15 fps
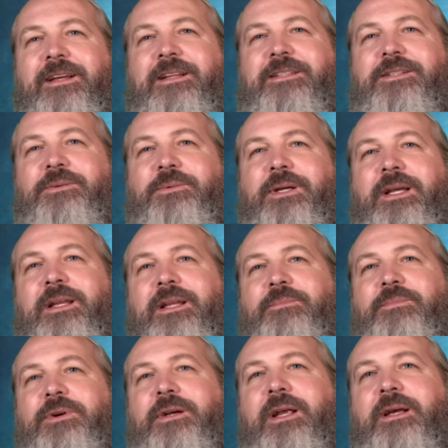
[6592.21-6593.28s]
to read and
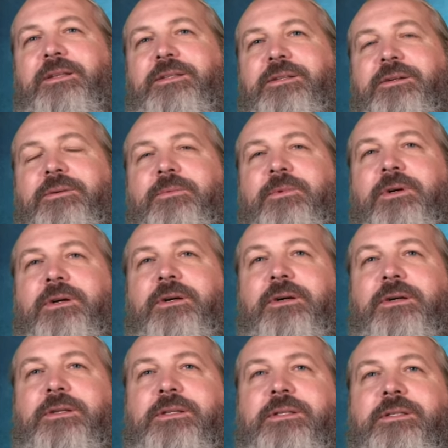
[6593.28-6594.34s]
pronounce certain
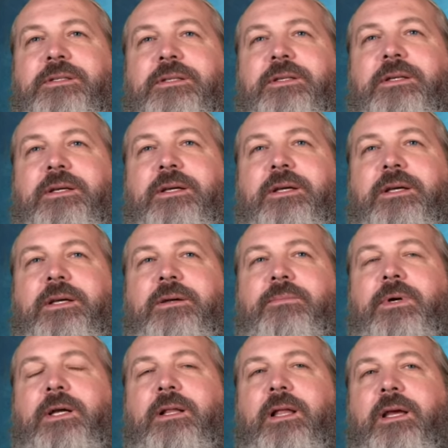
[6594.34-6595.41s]
words,
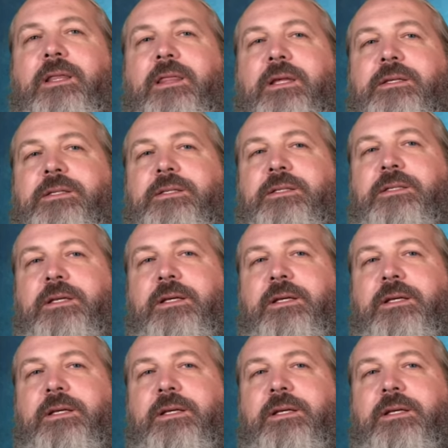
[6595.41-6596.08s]
but like this